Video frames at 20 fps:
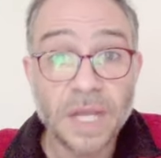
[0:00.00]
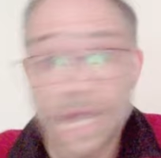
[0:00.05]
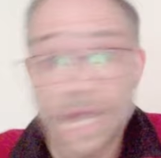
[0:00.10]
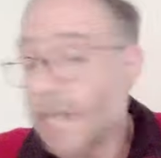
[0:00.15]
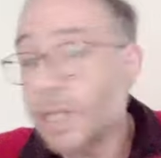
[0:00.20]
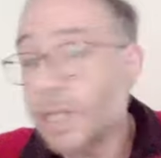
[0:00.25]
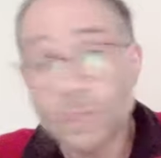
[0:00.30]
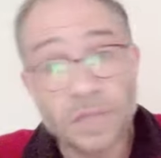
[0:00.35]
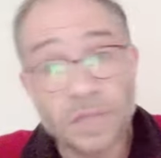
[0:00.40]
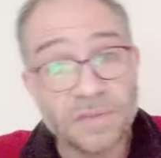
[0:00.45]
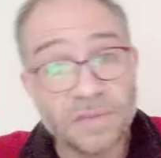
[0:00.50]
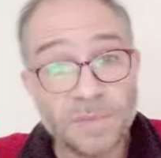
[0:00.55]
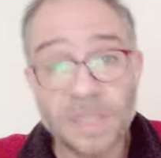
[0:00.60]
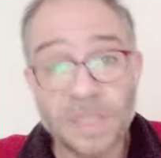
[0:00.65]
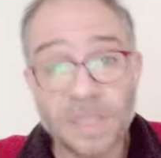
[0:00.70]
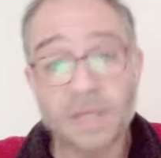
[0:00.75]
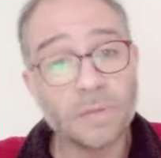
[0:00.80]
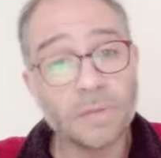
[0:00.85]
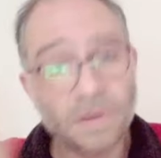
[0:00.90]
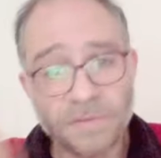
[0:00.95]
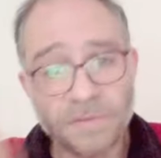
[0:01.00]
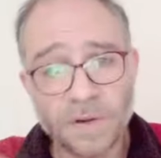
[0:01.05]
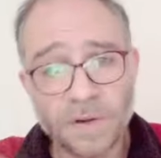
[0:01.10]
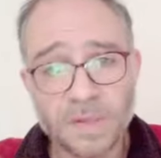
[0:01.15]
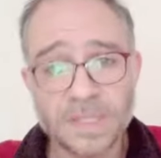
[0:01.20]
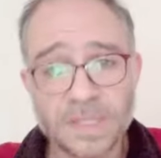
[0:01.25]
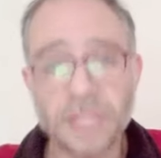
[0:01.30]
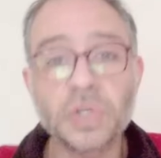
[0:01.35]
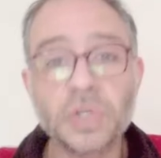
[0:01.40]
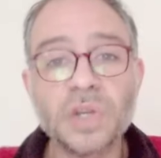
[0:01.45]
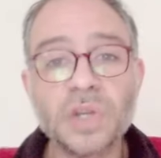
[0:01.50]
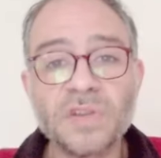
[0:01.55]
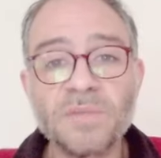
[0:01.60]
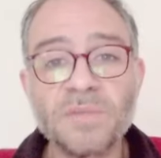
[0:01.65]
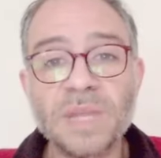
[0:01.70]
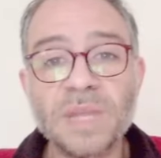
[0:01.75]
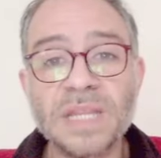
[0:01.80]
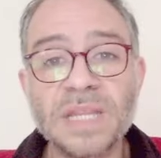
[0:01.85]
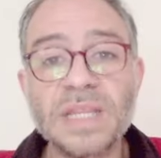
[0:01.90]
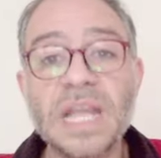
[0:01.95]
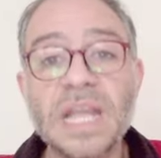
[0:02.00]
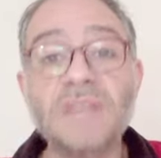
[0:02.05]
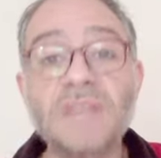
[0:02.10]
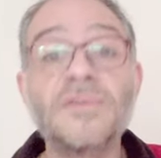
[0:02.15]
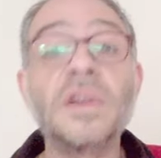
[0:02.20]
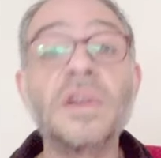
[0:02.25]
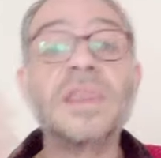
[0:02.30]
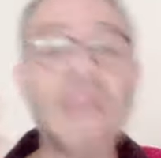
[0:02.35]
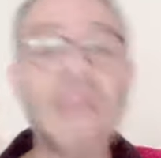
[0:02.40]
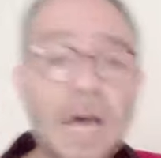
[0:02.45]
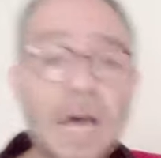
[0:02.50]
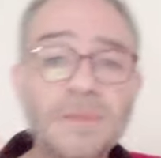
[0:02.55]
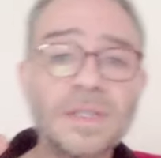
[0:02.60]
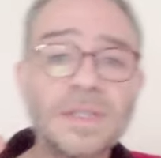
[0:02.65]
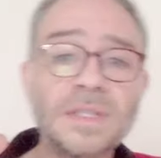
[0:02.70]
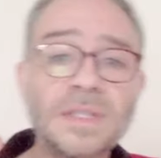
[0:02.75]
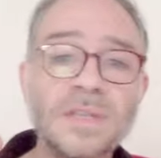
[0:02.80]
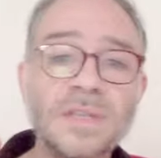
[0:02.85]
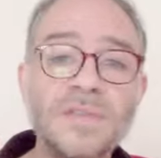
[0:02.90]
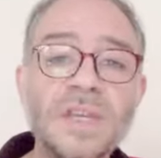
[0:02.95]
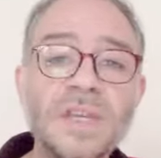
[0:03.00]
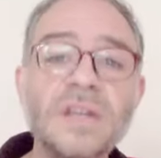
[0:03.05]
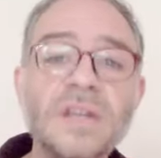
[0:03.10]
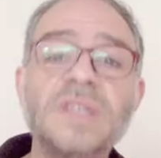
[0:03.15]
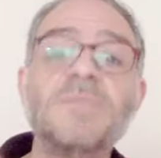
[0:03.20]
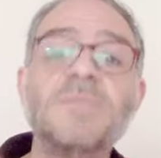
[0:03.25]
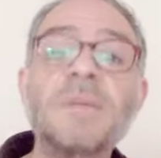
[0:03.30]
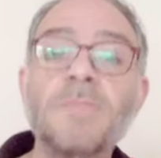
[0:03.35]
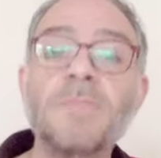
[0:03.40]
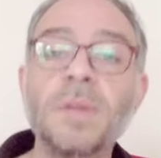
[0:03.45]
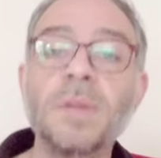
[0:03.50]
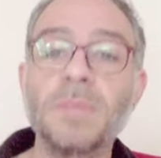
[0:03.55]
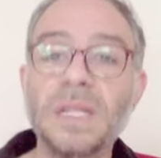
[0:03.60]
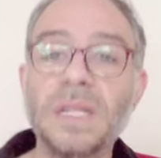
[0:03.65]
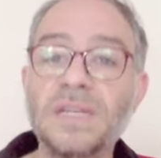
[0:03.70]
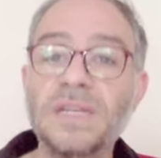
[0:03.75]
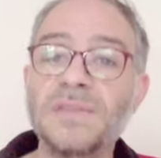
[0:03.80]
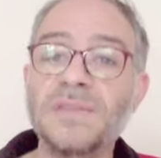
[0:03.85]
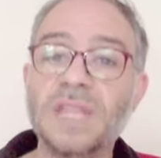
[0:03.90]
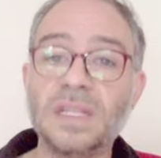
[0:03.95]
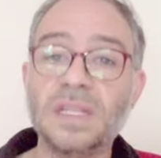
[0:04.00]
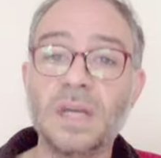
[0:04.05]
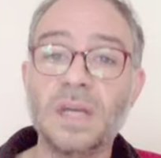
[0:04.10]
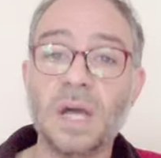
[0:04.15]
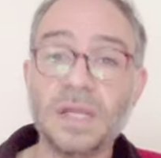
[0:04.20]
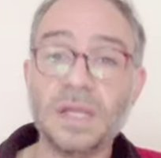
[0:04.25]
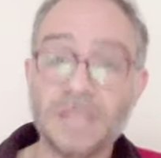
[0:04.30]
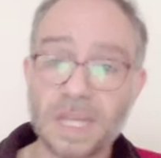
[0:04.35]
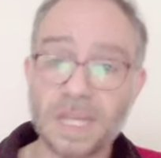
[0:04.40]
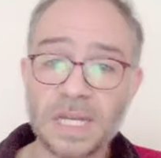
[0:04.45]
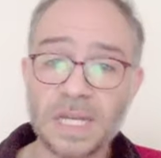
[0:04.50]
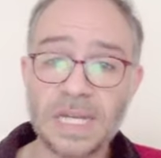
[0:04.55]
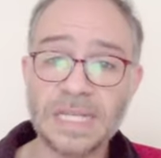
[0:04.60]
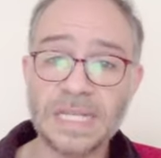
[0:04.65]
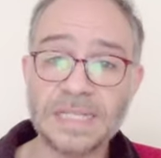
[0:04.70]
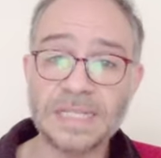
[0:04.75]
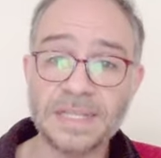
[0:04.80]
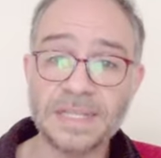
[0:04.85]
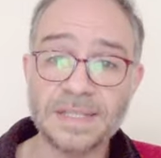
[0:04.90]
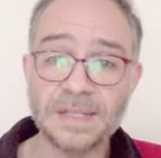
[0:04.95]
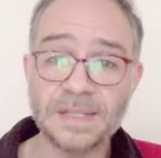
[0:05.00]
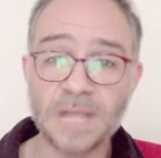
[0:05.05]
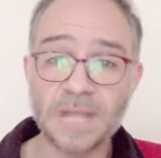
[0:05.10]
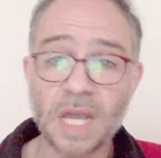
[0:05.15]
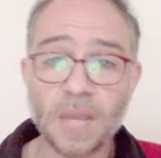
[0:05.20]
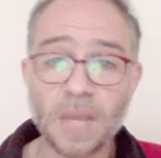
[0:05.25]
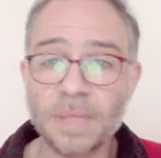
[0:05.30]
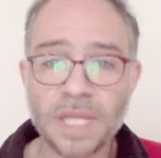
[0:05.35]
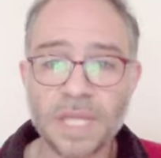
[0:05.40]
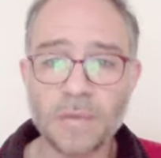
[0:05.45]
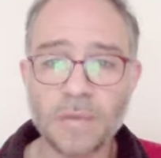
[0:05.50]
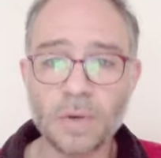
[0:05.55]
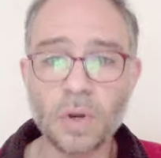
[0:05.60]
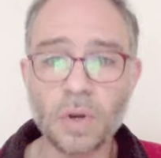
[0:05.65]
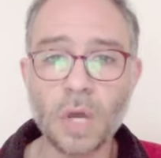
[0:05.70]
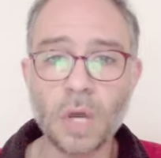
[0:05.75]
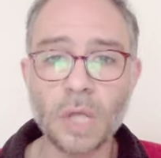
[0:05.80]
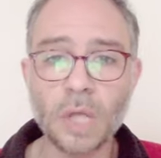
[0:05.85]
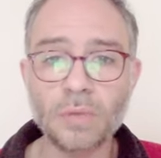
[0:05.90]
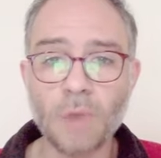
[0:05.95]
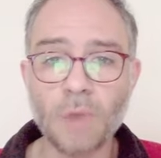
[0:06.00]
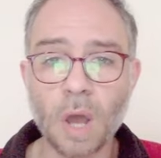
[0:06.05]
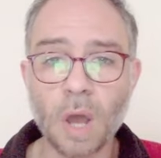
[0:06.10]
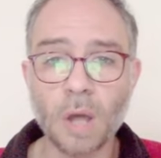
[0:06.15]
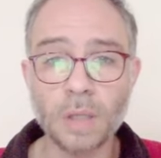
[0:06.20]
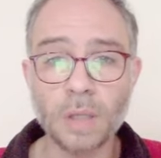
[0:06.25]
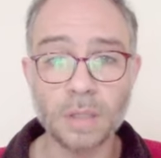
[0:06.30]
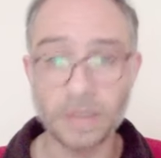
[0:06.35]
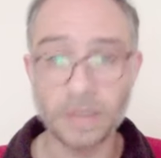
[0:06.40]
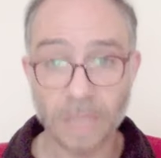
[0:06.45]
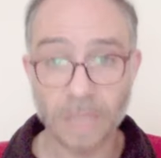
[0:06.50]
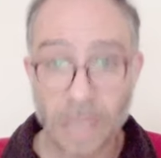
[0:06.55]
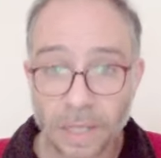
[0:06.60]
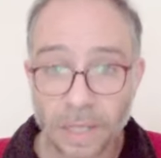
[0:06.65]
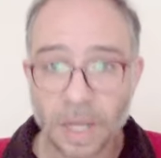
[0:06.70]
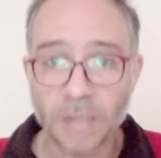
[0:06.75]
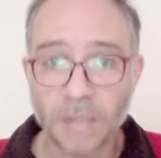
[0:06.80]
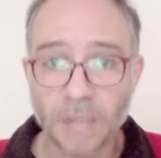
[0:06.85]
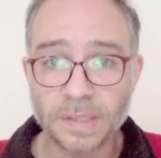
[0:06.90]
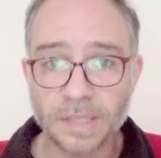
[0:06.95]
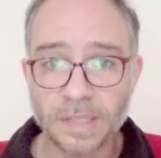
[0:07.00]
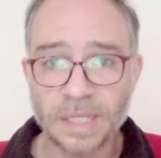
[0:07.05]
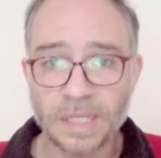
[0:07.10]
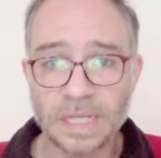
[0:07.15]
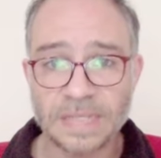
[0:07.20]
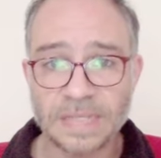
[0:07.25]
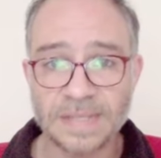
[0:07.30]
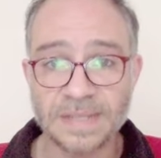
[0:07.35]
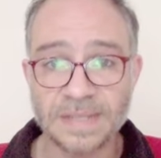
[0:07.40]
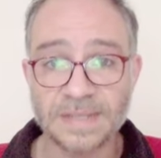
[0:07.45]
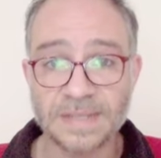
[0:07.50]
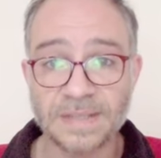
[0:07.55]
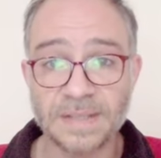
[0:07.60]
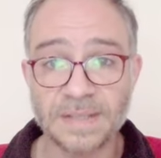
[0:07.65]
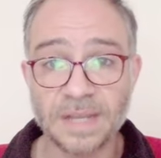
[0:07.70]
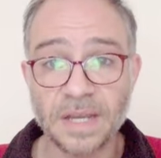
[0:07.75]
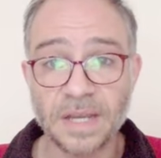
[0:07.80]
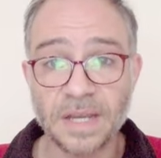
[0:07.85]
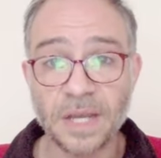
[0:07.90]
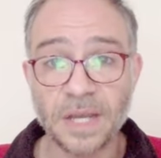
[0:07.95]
And it could have been the reverse. It could have been that for thousands of years, people believed that God didn't exist, but they were all wrong. God did exist.